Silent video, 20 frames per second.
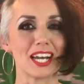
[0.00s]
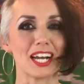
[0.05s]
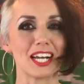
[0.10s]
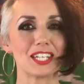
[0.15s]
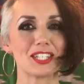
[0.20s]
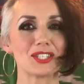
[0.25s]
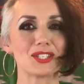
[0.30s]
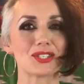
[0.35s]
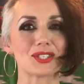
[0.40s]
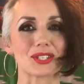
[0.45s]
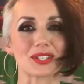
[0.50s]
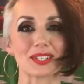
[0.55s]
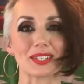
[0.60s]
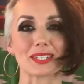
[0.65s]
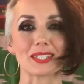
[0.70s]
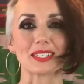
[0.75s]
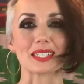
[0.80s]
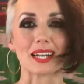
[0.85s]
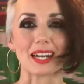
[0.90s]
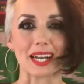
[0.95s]

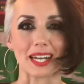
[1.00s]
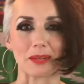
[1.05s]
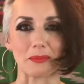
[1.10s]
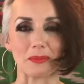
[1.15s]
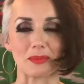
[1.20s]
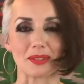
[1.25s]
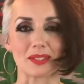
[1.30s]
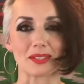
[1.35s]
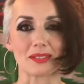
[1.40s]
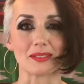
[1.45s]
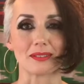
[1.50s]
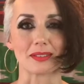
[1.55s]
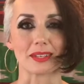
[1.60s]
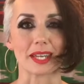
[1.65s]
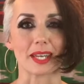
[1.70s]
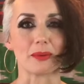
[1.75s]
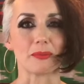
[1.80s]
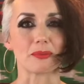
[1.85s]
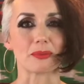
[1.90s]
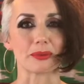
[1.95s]
Uncertain times
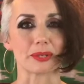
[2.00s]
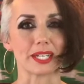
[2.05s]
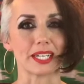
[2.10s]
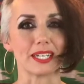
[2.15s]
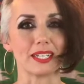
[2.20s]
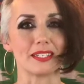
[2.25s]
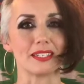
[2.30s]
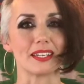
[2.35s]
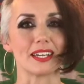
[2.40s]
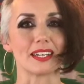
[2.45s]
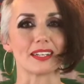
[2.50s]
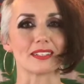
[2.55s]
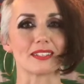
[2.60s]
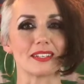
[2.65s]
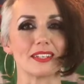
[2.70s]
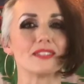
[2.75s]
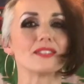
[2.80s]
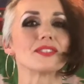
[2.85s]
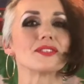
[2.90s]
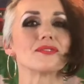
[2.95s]
can breed
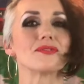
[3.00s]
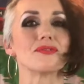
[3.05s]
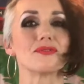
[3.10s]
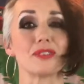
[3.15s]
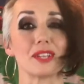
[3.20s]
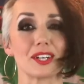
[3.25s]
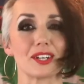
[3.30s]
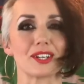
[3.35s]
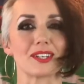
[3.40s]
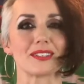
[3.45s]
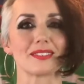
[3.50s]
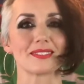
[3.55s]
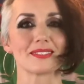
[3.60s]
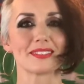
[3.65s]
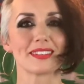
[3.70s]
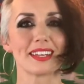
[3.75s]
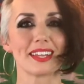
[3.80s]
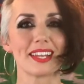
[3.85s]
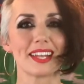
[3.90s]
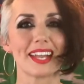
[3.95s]
extensive fear,
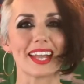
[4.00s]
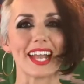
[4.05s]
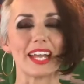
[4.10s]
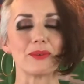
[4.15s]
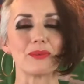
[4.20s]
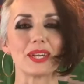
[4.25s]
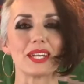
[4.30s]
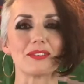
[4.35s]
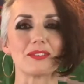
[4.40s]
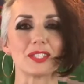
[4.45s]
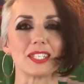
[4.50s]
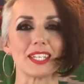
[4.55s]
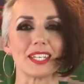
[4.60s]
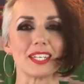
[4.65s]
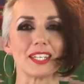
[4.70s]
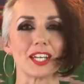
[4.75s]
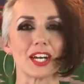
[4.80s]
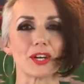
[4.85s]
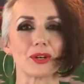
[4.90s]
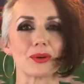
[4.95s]
and we have
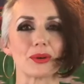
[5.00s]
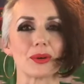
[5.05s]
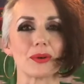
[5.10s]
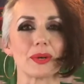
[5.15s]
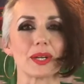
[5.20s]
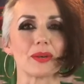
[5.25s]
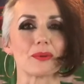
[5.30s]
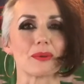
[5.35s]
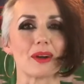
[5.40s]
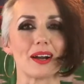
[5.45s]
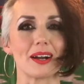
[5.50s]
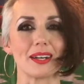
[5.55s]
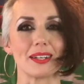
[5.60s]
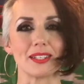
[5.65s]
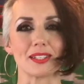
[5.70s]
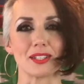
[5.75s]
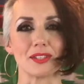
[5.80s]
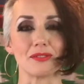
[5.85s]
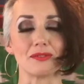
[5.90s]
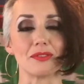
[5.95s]
seen a growing
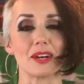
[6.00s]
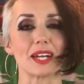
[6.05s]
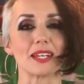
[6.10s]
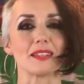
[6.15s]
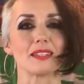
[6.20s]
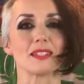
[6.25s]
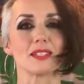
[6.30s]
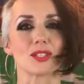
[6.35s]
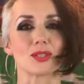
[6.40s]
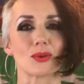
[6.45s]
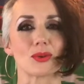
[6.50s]
rise of violence